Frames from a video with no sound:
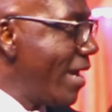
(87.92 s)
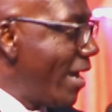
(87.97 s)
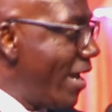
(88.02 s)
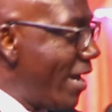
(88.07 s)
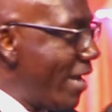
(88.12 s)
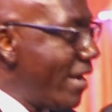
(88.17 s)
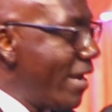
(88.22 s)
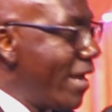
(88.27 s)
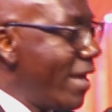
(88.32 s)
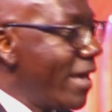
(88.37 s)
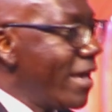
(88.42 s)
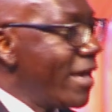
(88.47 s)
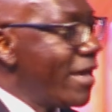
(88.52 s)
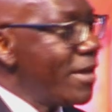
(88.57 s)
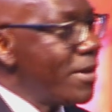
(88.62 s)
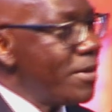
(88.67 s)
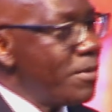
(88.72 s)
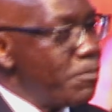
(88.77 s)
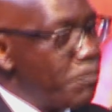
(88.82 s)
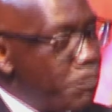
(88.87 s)
in
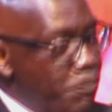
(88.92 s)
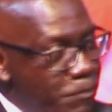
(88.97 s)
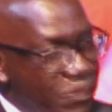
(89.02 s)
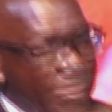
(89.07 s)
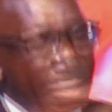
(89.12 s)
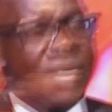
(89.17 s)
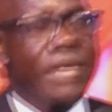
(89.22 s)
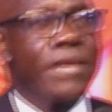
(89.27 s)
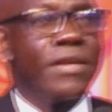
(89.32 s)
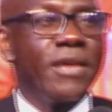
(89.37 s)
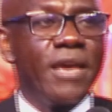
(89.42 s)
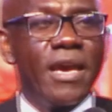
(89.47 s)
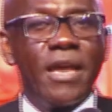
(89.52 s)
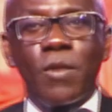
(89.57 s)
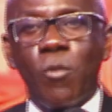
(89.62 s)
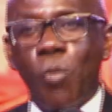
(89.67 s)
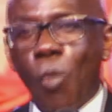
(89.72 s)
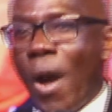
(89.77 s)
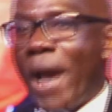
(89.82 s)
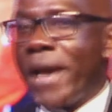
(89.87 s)
a big
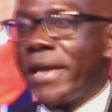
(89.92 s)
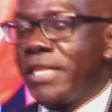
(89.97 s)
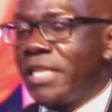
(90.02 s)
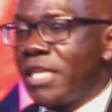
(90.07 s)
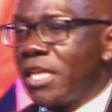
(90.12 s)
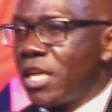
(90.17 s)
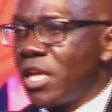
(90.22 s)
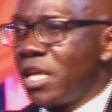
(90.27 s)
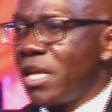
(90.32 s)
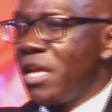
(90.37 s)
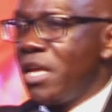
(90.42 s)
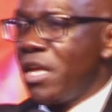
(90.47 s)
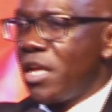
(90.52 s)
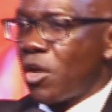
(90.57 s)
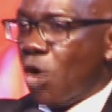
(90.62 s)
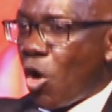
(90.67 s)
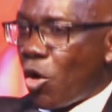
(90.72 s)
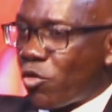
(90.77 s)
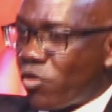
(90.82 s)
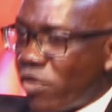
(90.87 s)
and wide
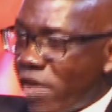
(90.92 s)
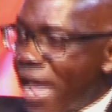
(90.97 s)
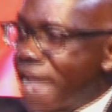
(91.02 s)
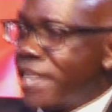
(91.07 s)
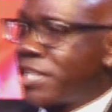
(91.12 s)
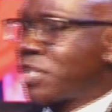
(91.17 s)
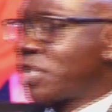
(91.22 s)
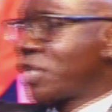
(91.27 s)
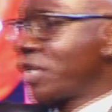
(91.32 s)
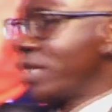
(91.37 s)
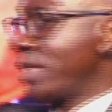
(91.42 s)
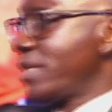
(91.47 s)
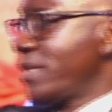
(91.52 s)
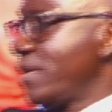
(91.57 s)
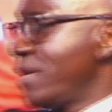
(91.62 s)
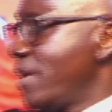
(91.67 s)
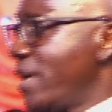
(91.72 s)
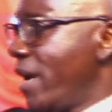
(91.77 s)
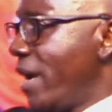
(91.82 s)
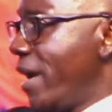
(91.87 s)
congregation,
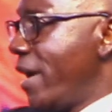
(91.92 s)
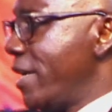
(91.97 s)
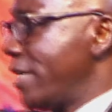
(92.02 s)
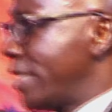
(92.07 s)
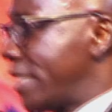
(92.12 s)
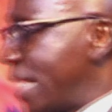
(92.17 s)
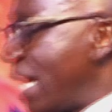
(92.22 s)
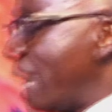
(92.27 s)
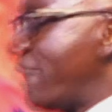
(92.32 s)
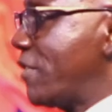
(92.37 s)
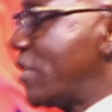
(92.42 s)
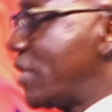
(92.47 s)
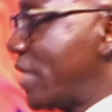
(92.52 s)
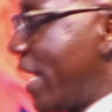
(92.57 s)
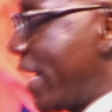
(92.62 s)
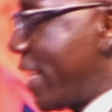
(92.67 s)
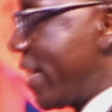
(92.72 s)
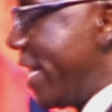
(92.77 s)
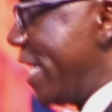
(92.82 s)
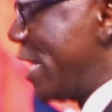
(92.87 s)
a service
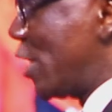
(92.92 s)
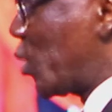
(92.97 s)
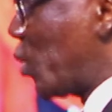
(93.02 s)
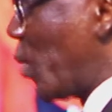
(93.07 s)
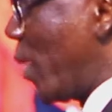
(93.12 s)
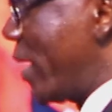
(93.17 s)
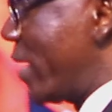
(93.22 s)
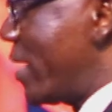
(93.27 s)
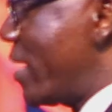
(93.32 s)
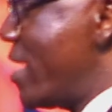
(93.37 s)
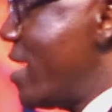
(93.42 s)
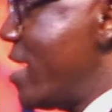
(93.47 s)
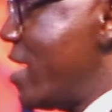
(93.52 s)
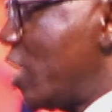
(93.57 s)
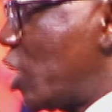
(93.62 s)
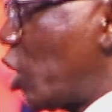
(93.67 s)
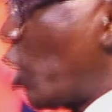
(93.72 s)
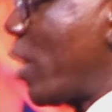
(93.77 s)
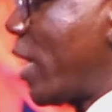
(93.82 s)
like this one, so